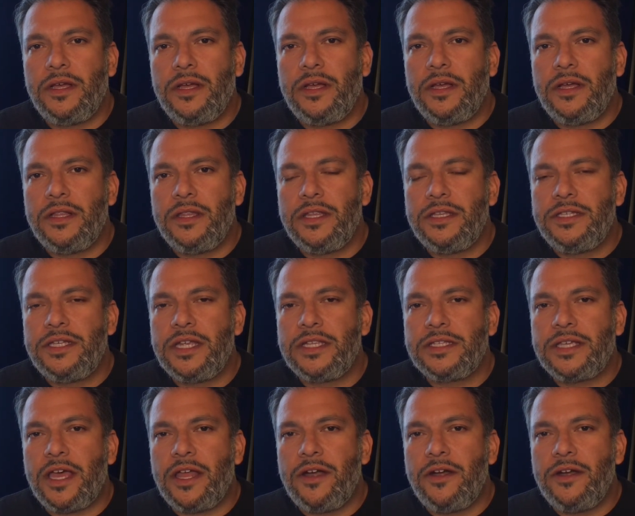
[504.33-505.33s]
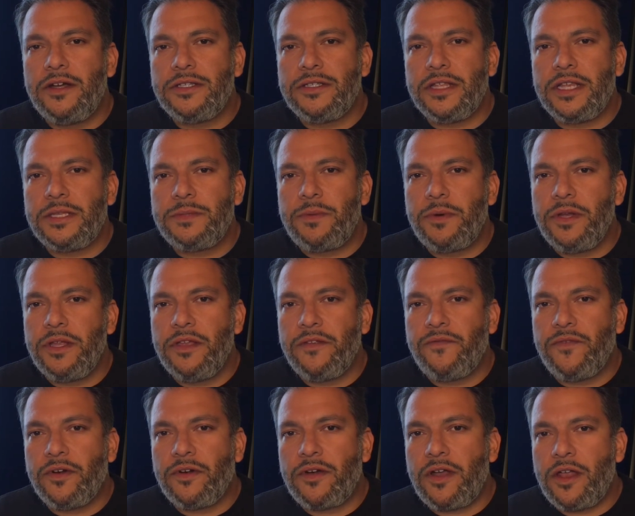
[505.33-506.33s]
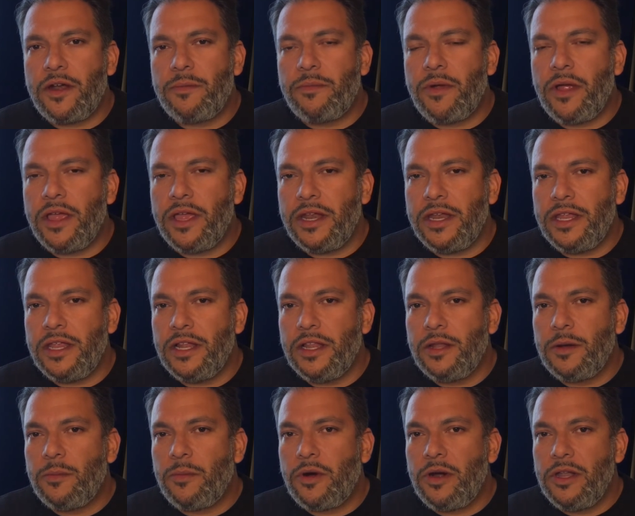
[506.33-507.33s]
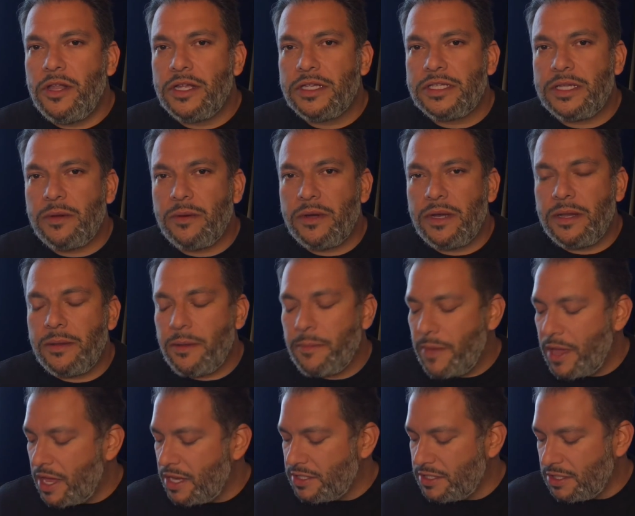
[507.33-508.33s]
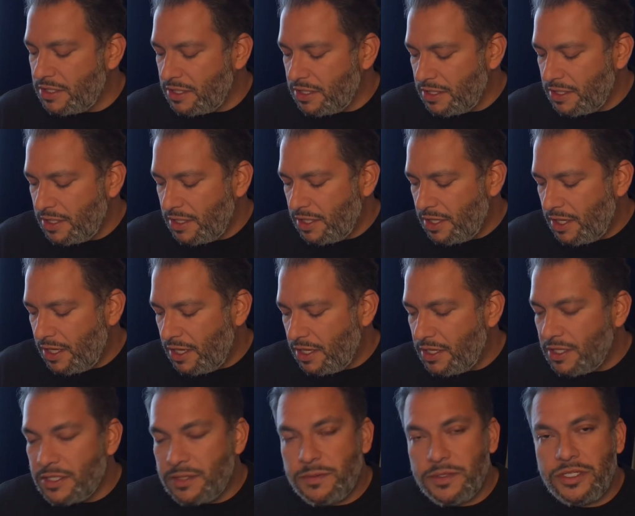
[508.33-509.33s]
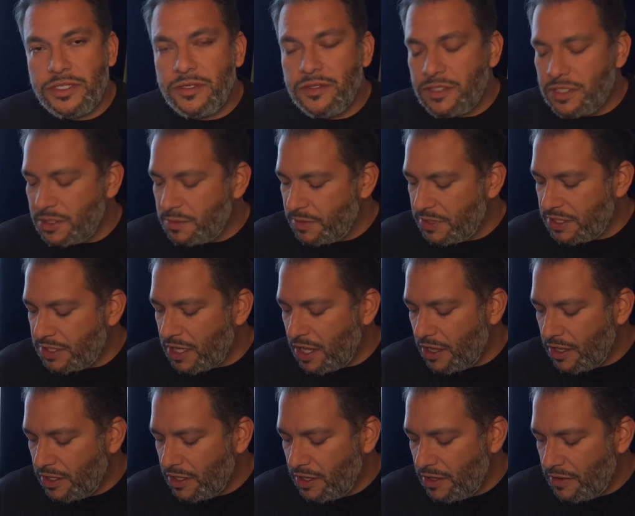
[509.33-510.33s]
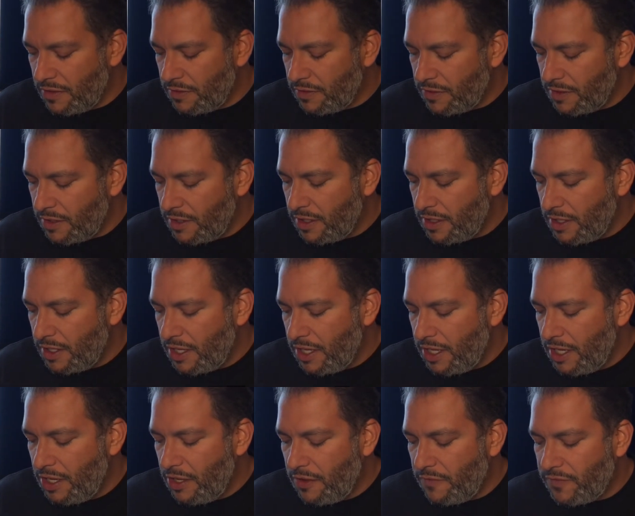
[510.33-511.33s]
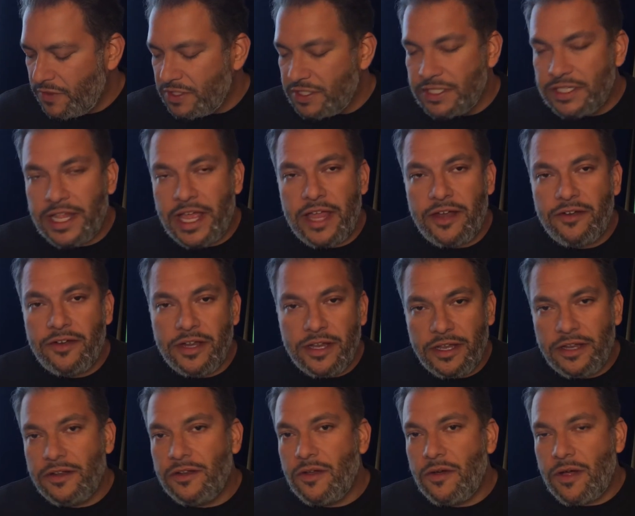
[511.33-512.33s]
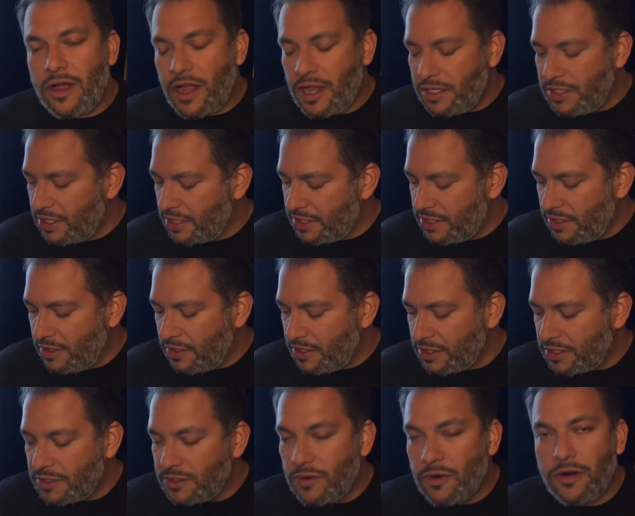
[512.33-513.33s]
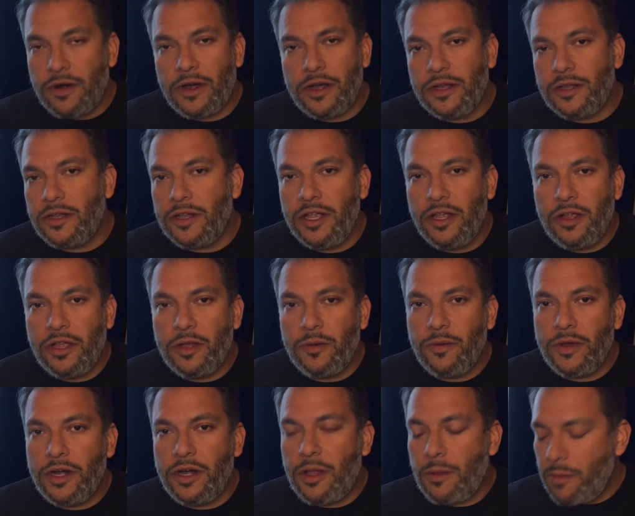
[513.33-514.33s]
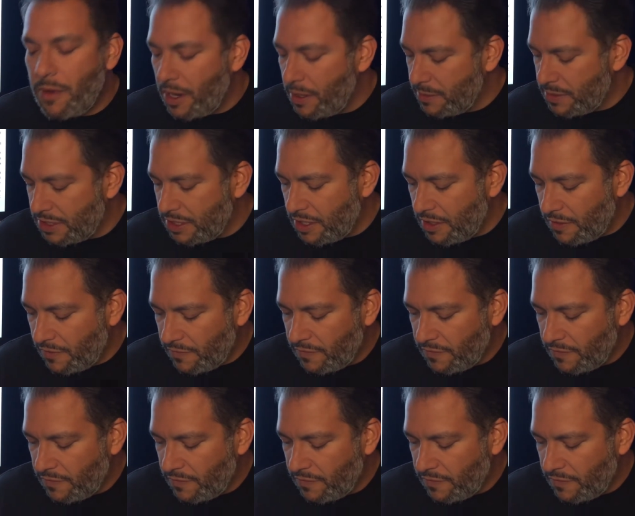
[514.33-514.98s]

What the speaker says: the Jets got hurt, so that's pretty good for Crowder. Probably going to get a little more looks, I would imagine. And Smith-Schuster's been solid, though. Hill versus Landry, no contest. Hill could win it all by himself.